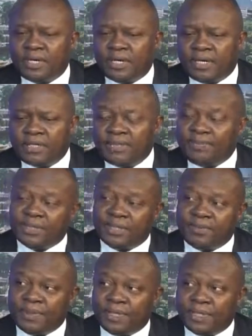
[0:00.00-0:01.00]

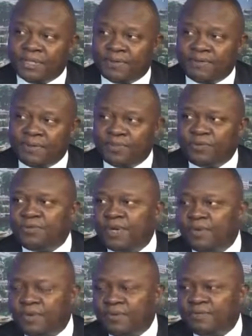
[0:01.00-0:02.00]
especially because of the
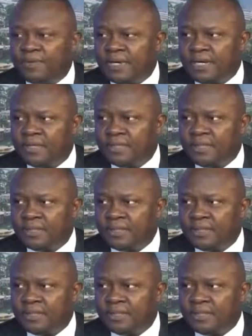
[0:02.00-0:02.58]
improvement we've had